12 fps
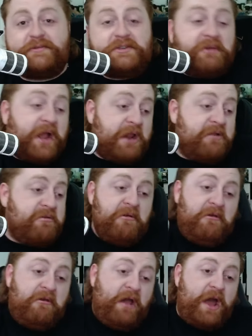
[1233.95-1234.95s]
I'm like,
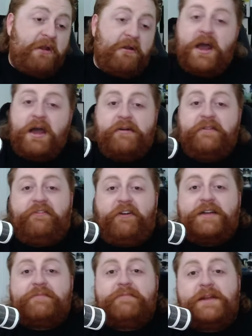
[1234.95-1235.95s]
I don't know how he
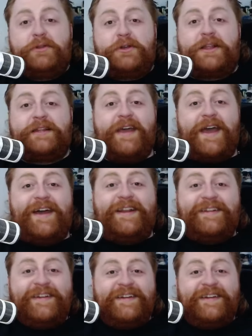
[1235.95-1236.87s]
fucking made them look like that.